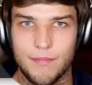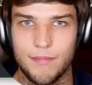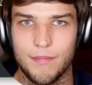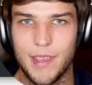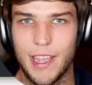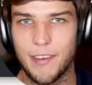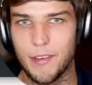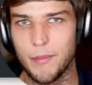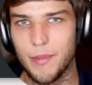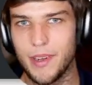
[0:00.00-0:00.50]
Hey
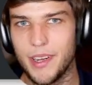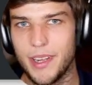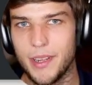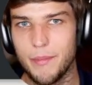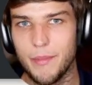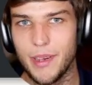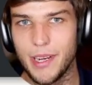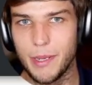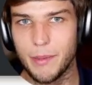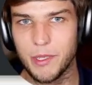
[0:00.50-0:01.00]
everybody,
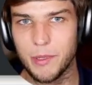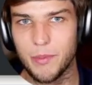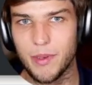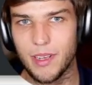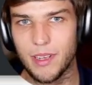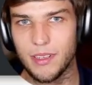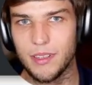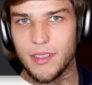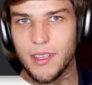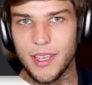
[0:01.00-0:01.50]
my name is
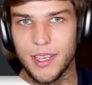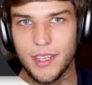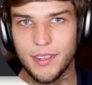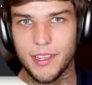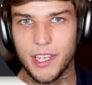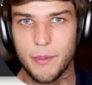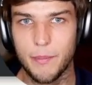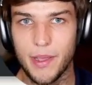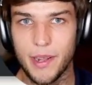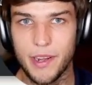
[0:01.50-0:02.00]
Paul, and
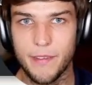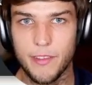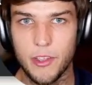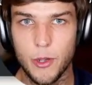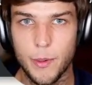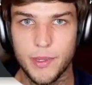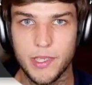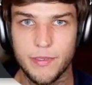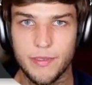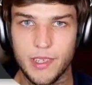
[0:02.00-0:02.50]
like many of you, I'm
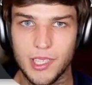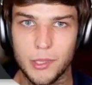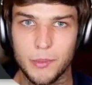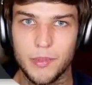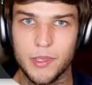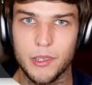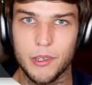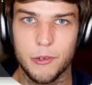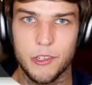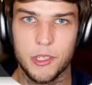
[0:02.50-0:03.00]
a
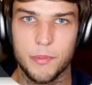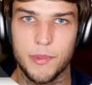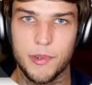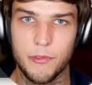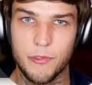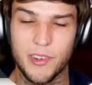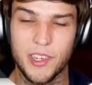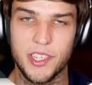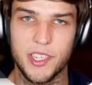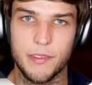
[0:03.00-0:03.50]
developer who has been
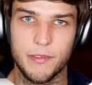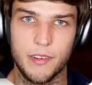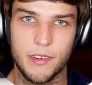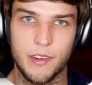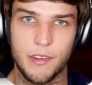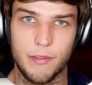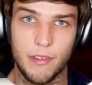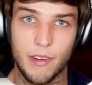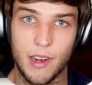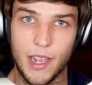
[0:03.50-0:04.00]
reaching for a
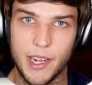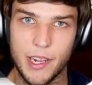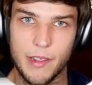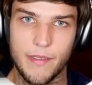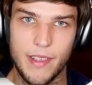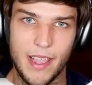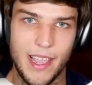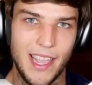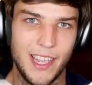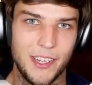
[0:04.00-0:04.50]
variety of
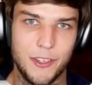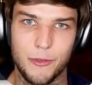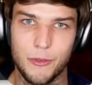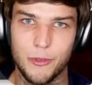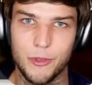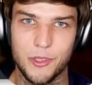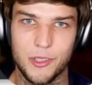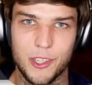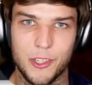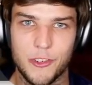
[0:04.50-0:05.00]
AI
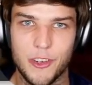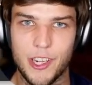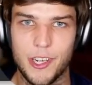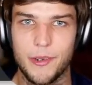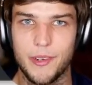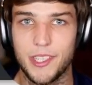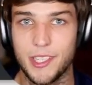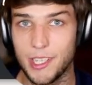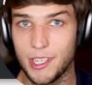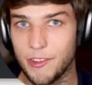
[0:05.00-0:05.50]
tools to try to
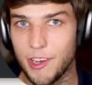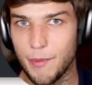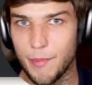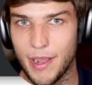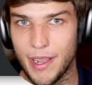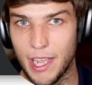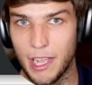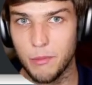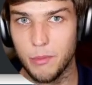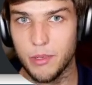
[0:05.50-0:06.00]
accelerate my
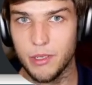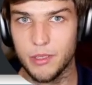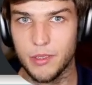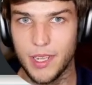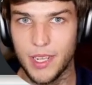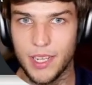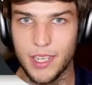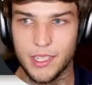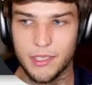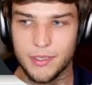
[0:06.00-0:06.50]
output
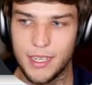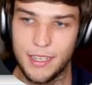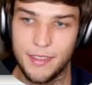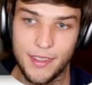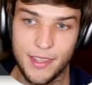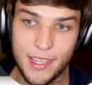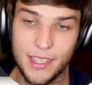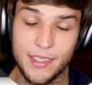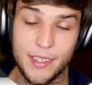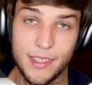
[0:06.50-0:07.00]
and, at
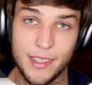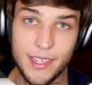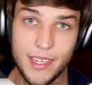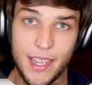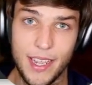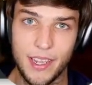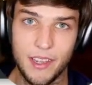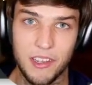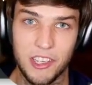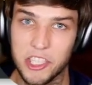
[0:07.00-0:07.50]
the end of the
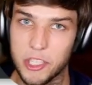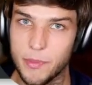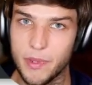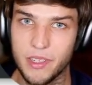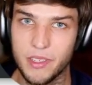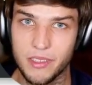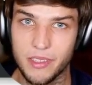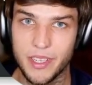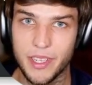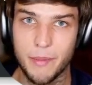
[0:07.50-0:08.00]
day,
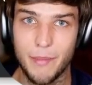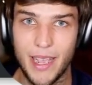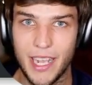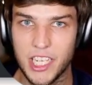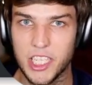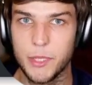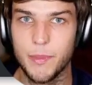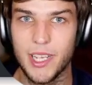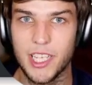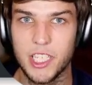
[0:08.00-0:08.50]
ultimately
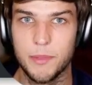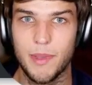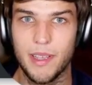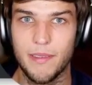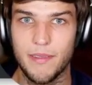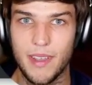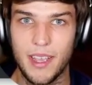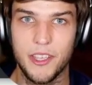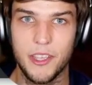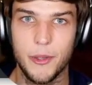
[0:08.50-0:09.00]
maximize my
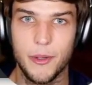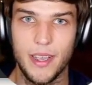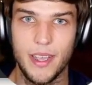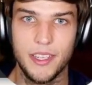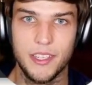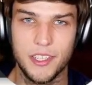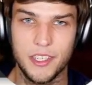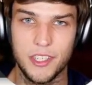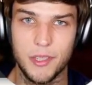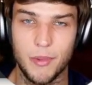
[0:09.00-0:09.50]
value add
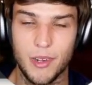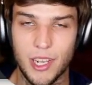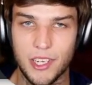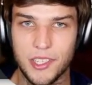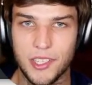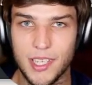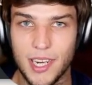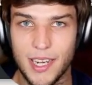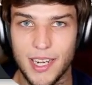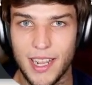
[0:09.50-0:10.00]
to the
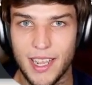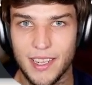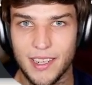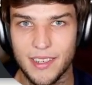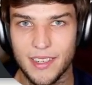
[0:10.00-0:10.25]
project at hand.